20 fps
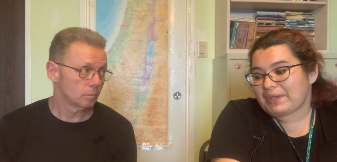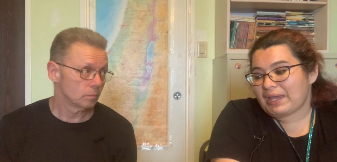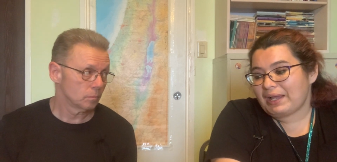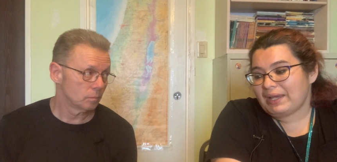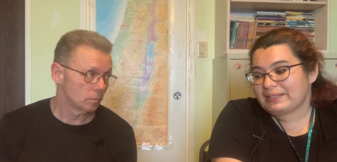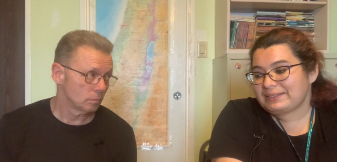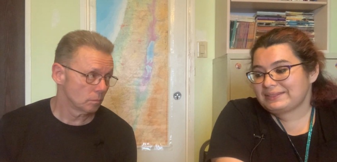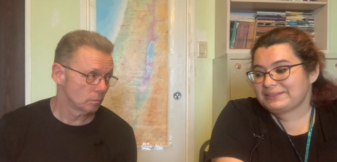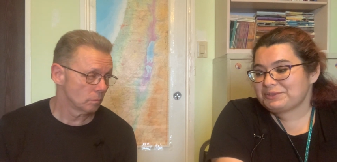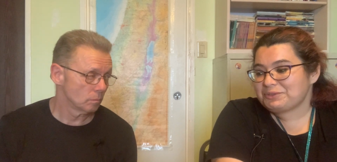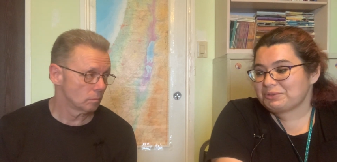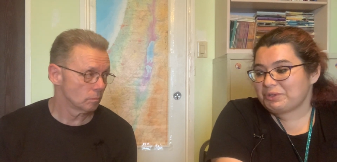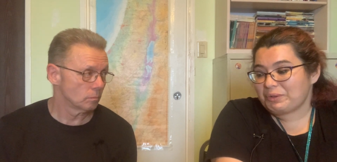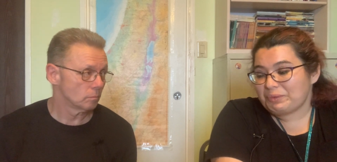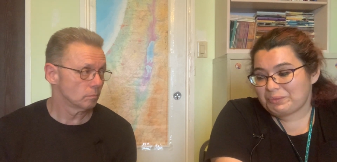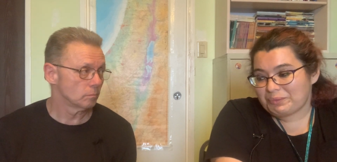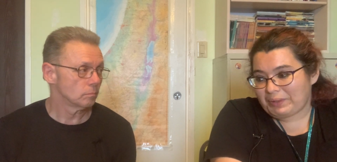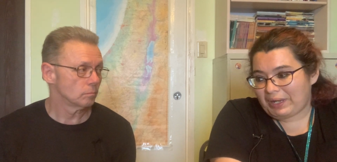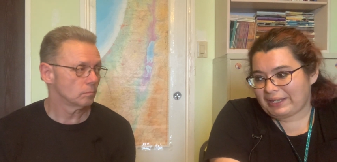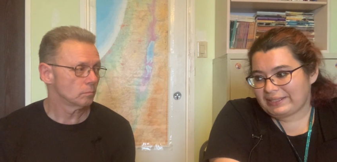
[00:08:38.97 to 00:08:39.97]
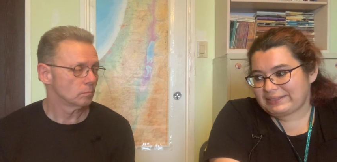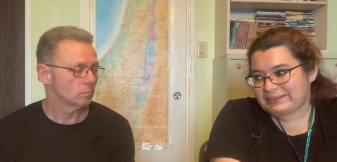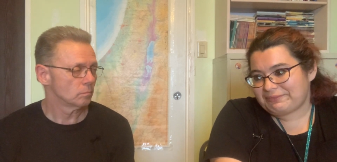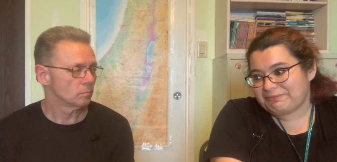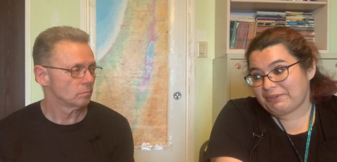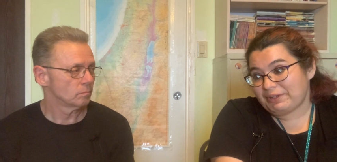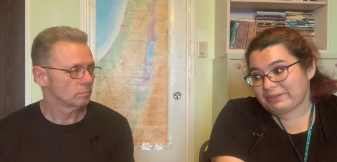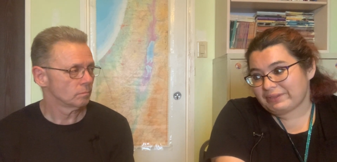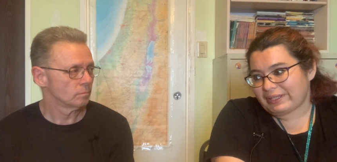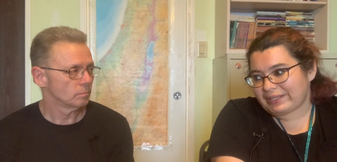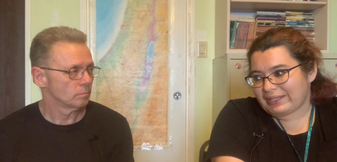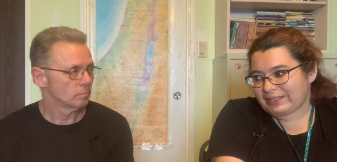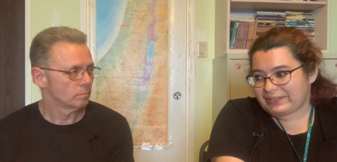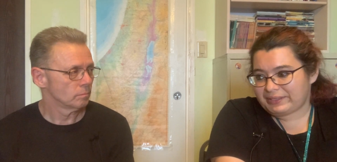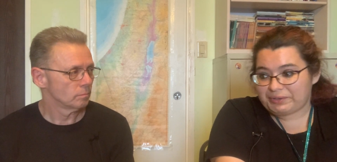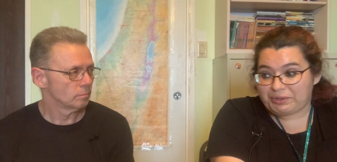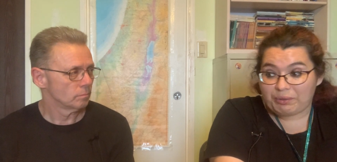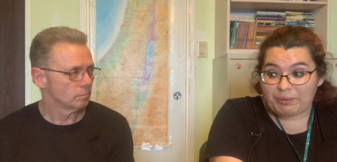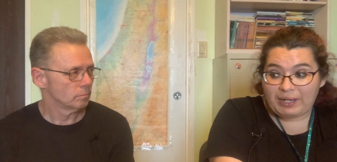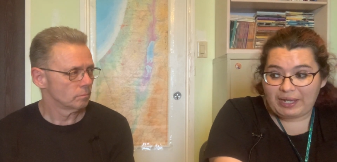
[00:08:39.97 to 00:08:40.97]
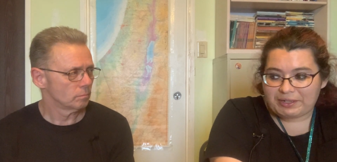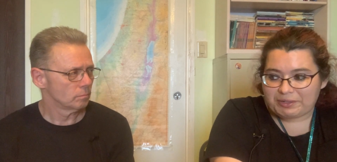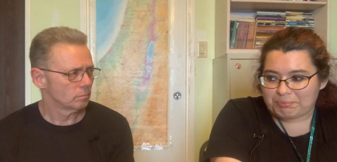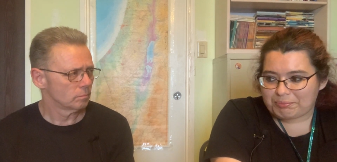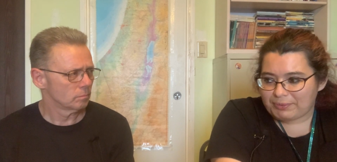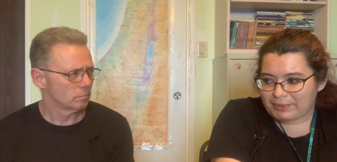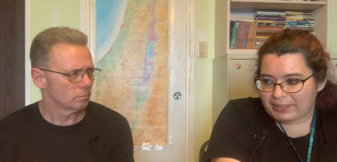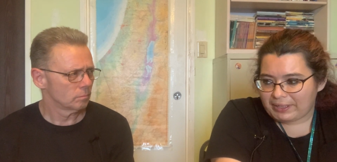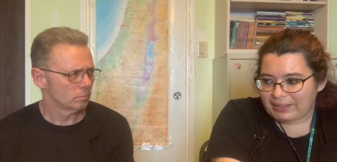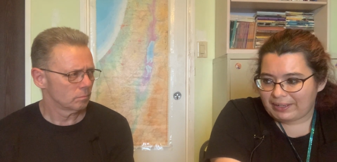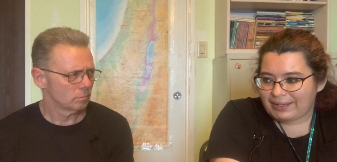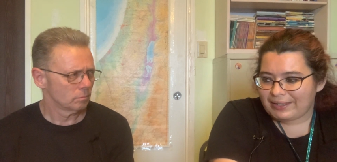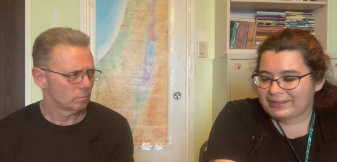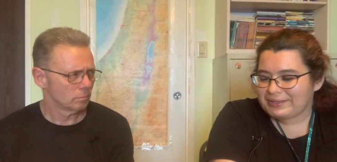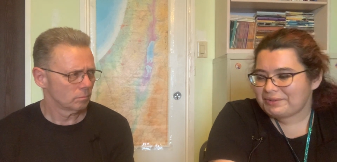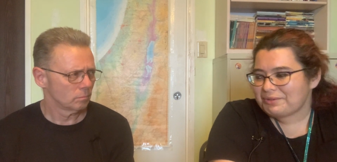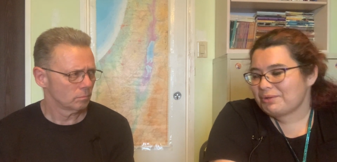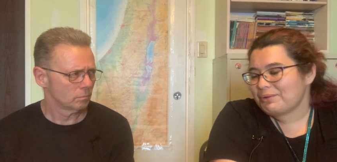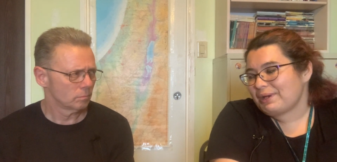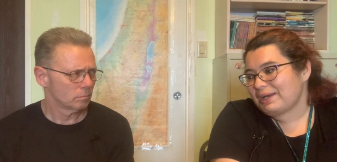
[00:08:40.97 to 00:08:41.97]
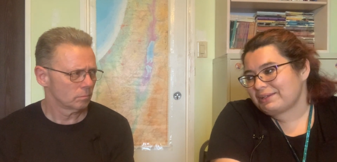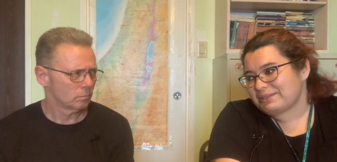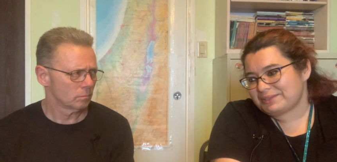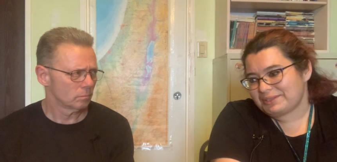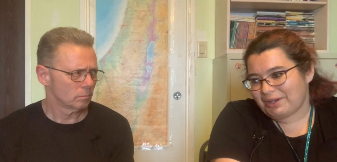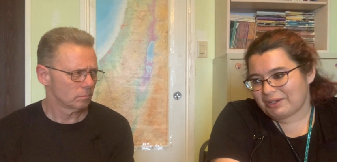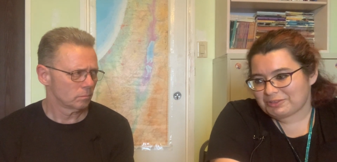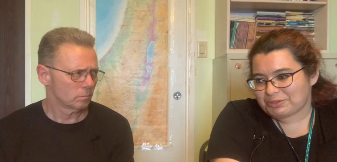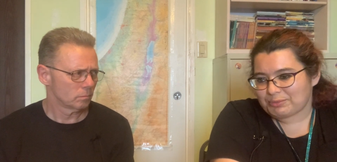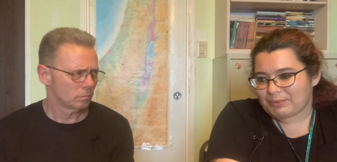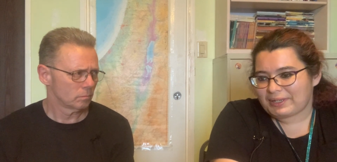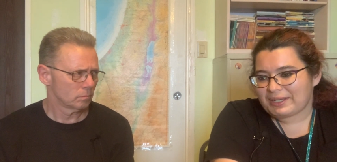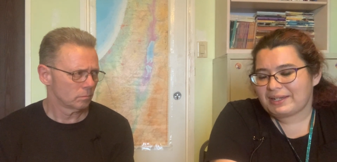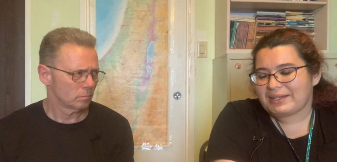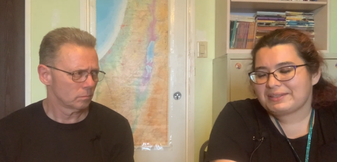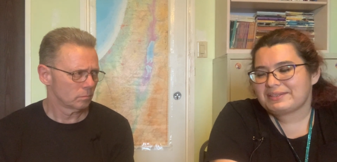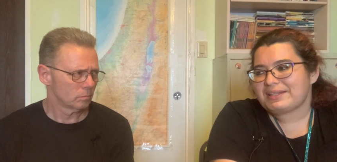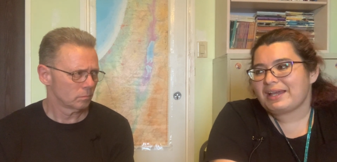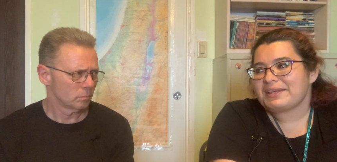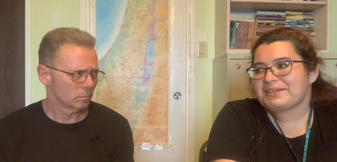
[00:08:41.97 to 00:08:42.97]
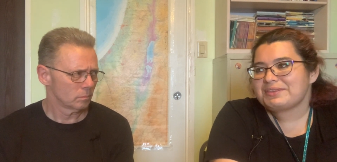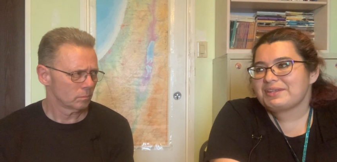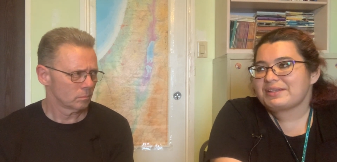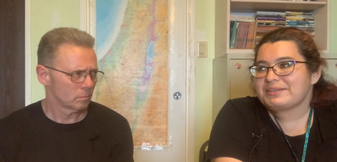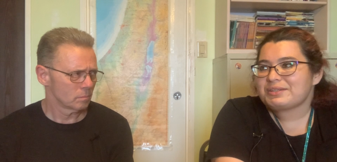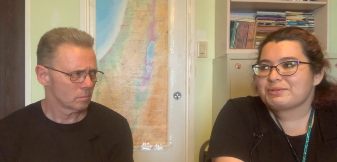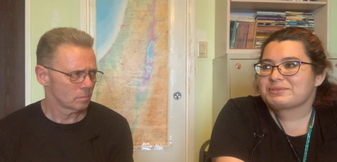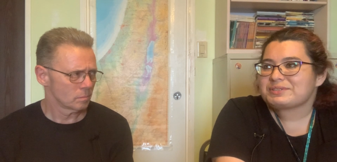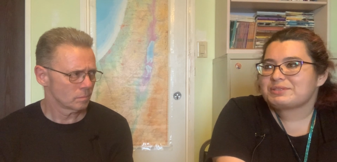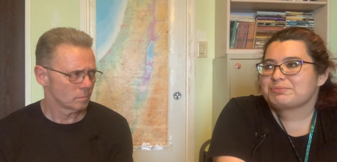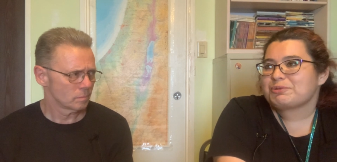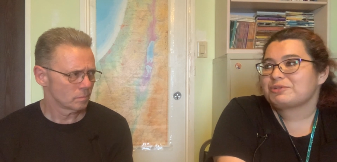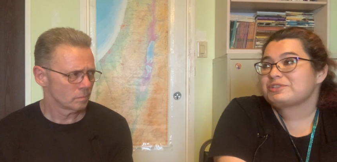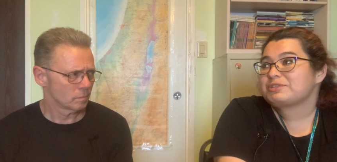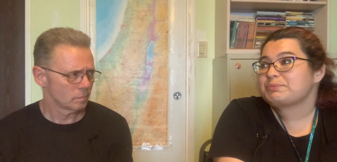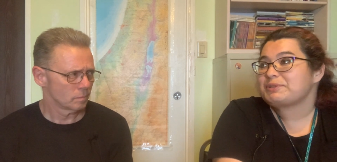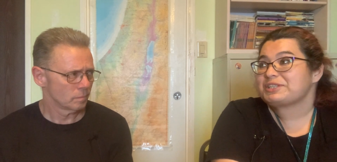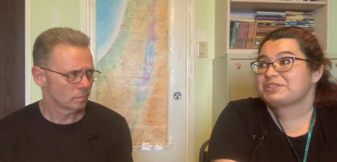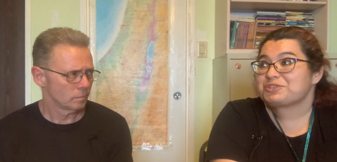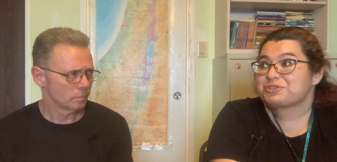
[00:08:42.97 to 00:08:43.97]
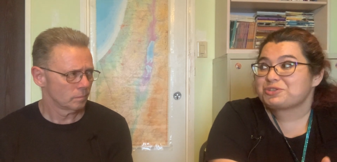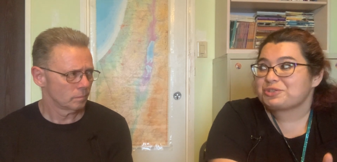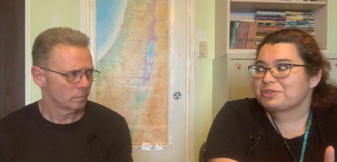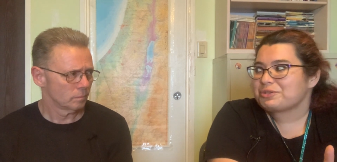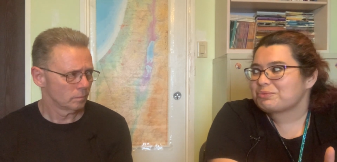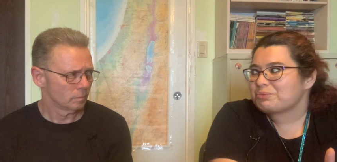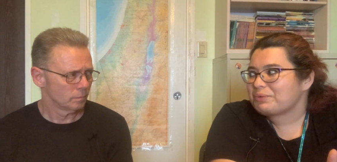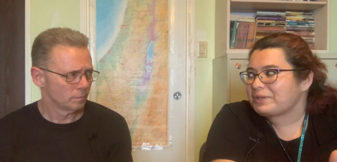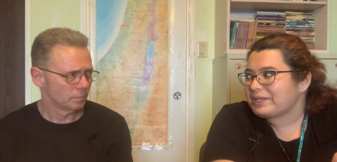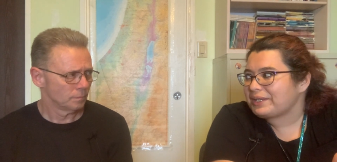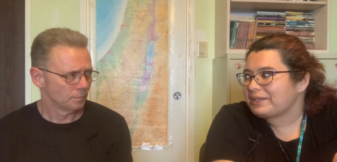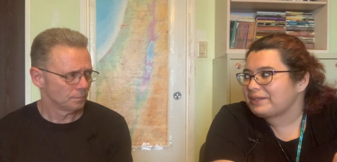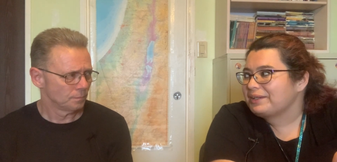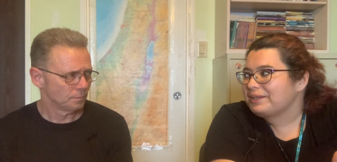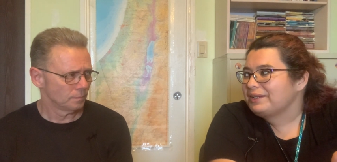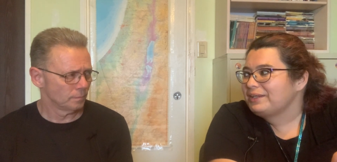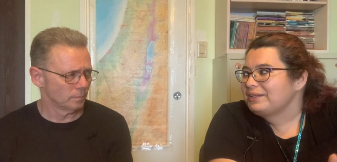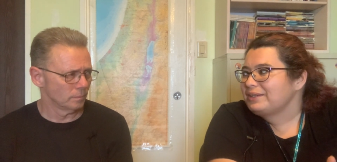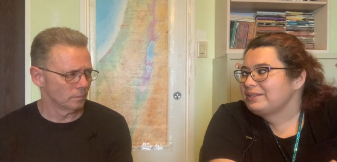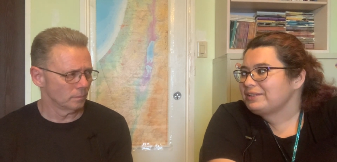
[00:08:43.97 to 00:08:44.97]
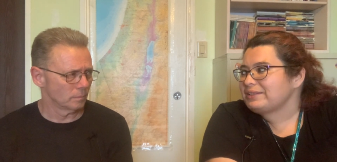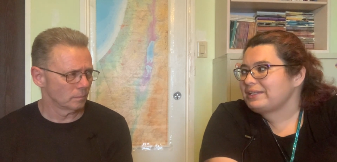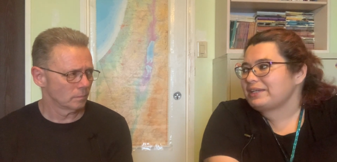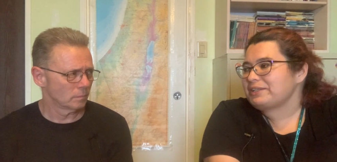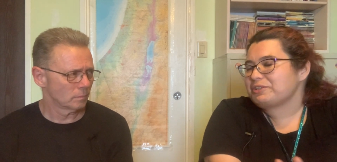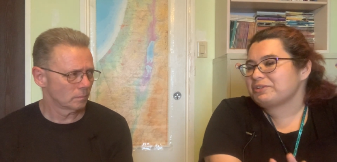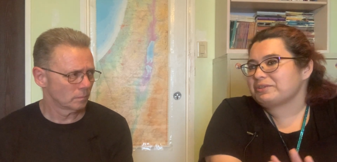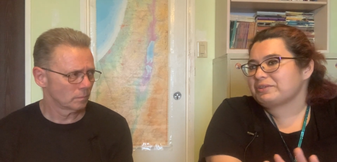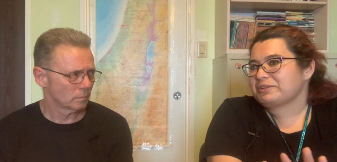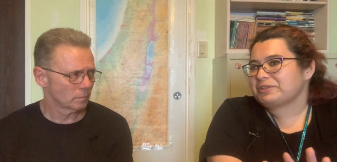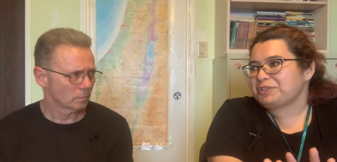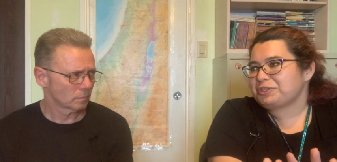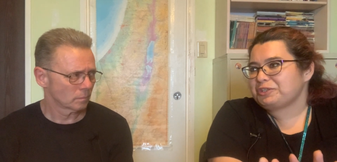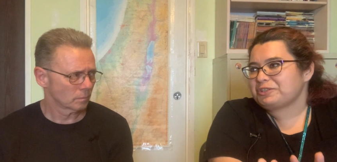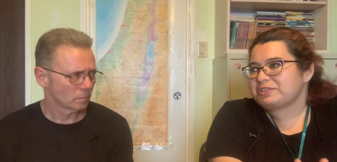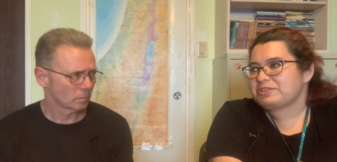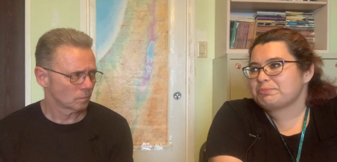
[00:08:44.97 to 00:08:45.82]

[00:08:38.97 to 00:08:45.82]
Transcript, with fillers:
Speaker 1: I didn't know. I felt like I didn't know how to pray. I didn't know how to talk to Him. I got. I thought there was supposed to be a certain way mm-hmm. that you're you're